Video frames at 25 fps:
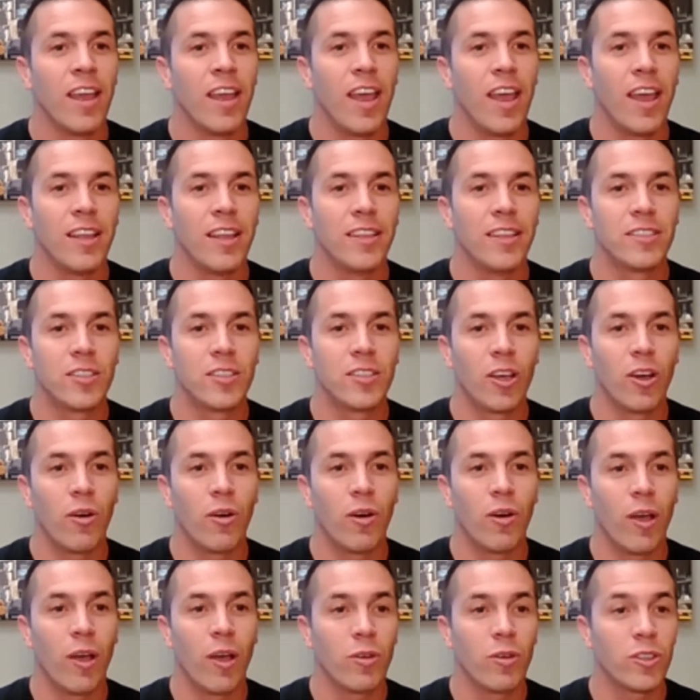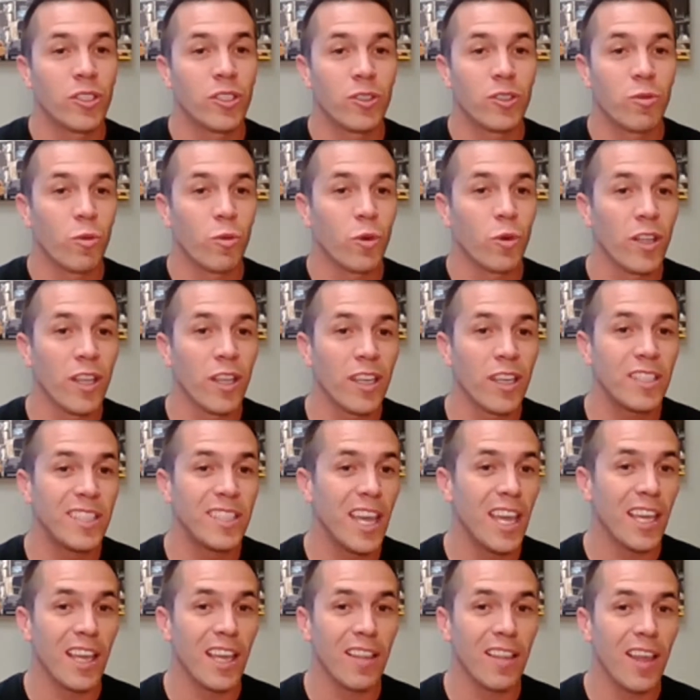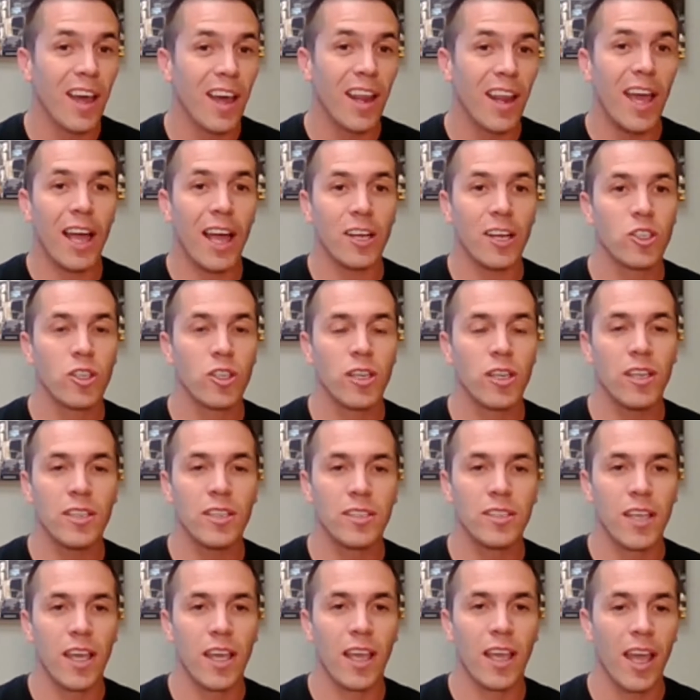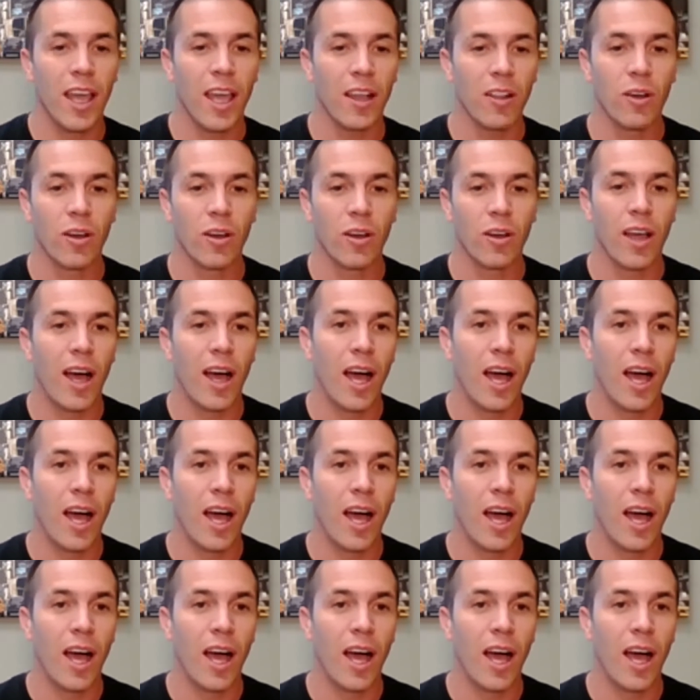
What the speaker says: And so it was just really taking that action and saying, hey, look,